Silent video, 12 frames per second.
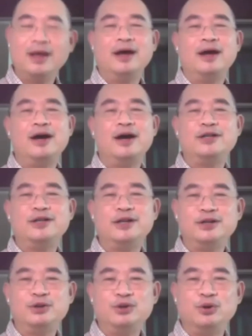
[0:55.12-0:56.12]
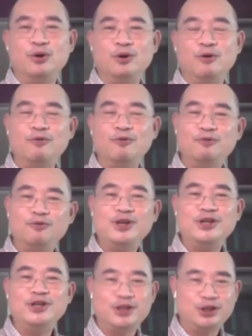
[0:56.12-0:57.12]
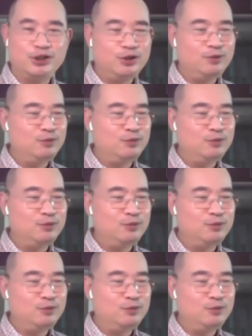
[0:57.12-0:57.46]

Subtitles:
I attended your free session,